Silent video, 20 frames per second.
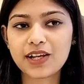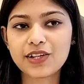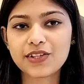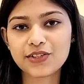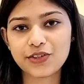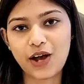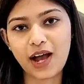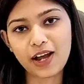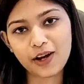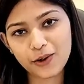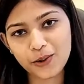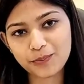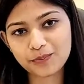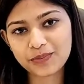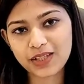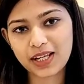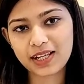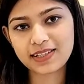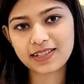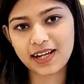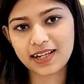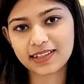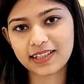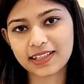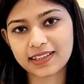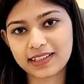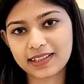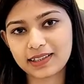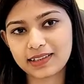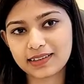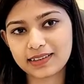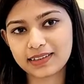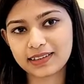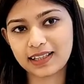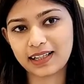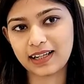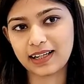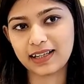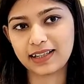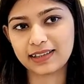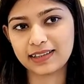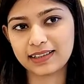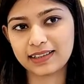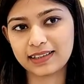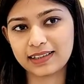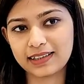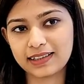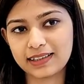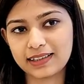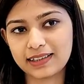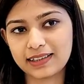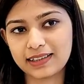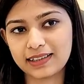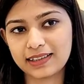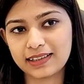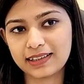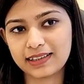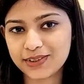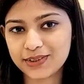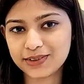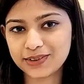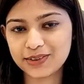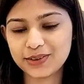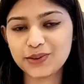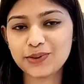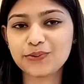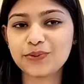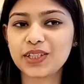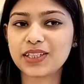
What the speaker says: So I hope things are getting a little bit clear to you.